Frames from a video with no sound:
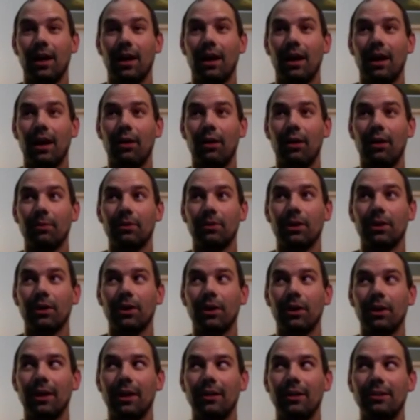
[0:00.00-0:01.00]

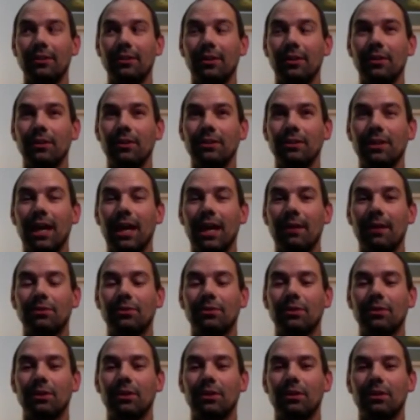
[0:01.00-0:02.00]
Current is another time
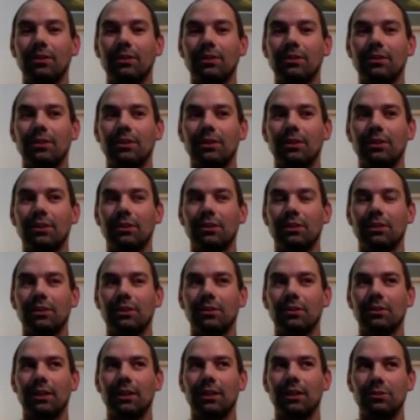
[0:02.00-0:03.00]
to
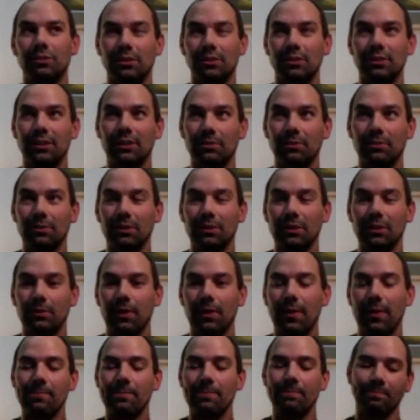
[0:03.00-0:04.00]
use interestingness really
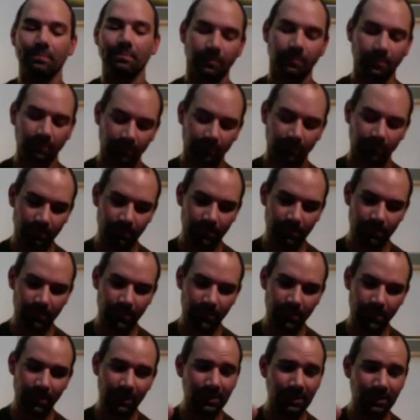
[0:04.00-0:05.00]
well.
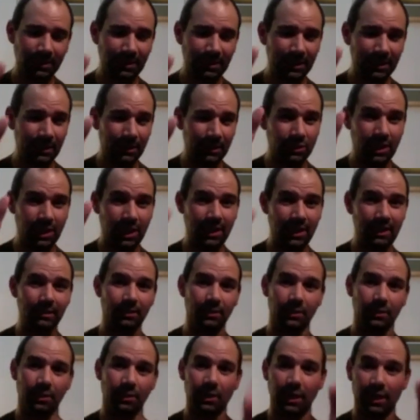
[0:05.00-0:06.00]
Let's say you do Chinese
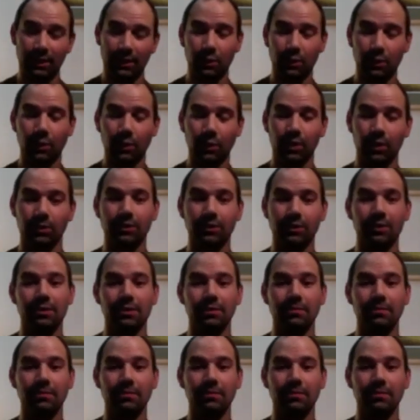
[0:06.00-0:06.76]
New Year in quotes.